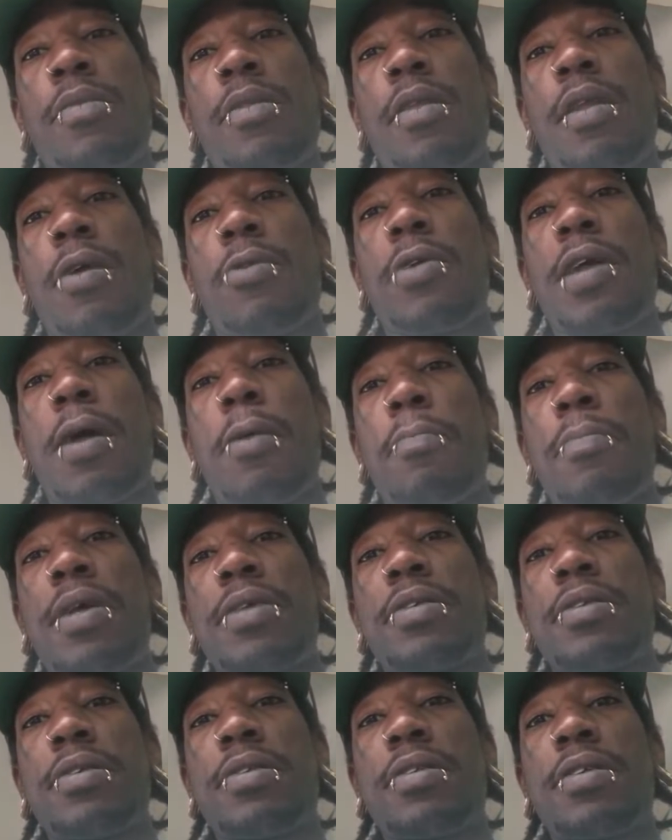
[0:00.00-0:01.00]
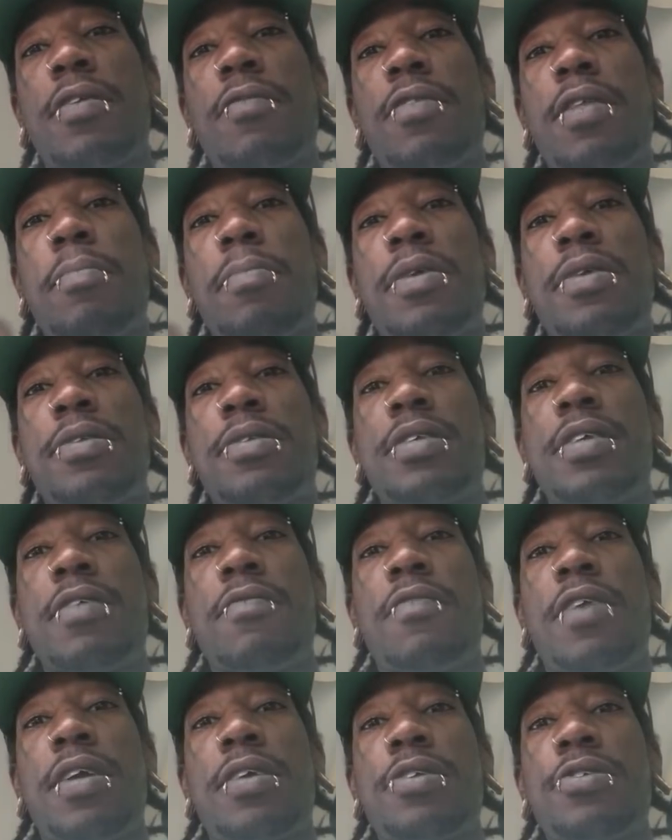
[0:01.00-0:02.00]
Okay, I'm missing stuff. Let me see
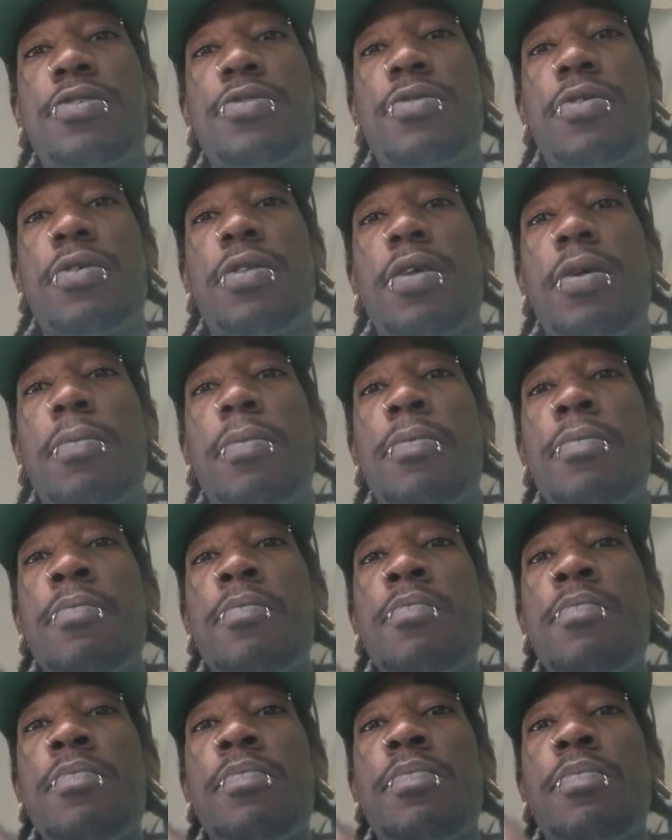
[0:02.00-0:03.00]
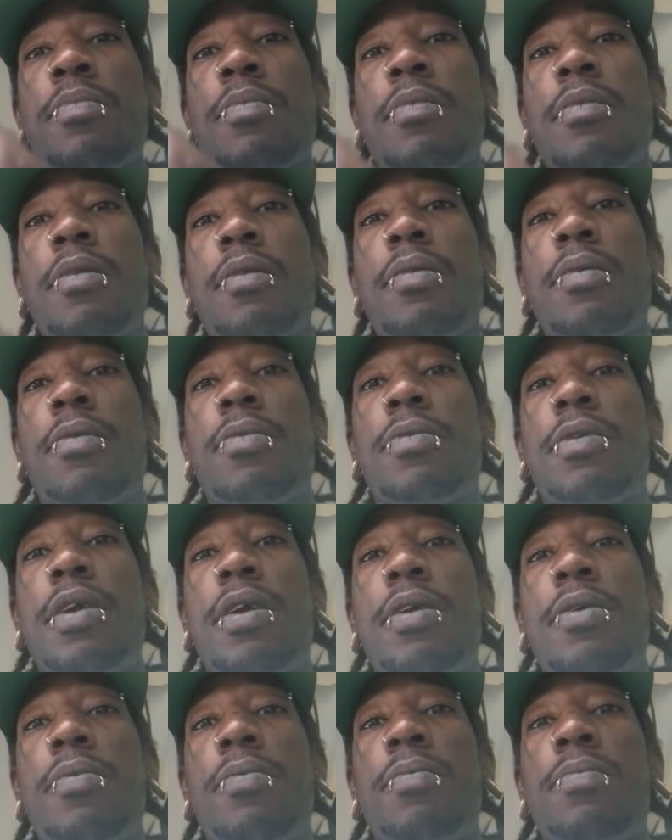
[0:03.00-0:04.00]
if I can scroll up. Okay.